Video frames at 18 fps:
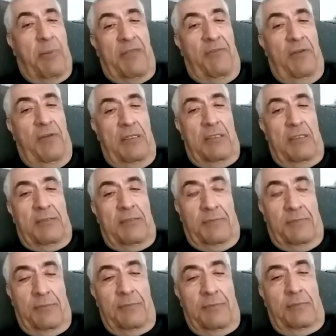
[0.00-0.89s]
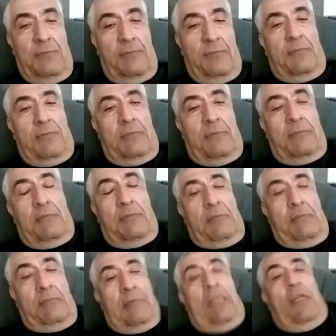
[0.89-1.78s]
Right.
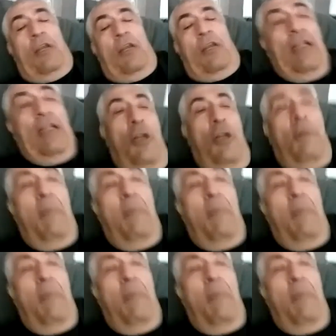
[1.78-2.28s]
But here like, you